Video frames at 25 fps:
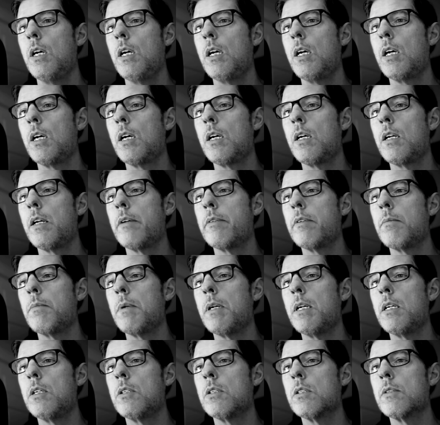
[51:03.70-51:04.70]
And
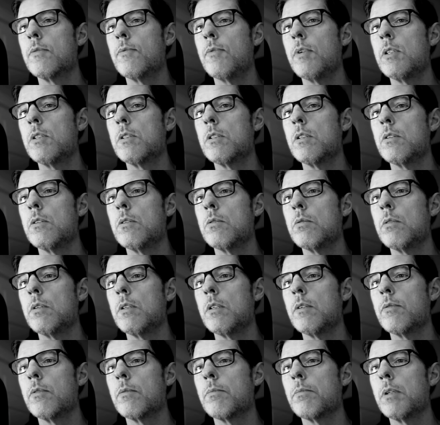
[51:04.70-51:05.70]
everybody just fits into a
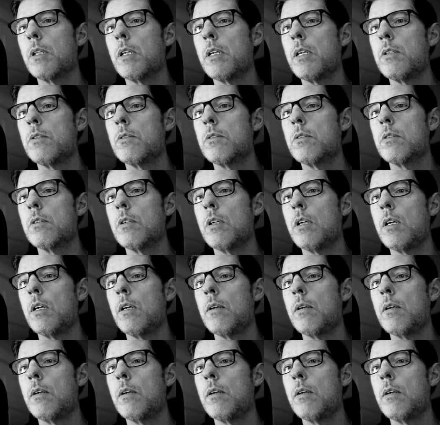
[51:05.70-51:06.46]
different place.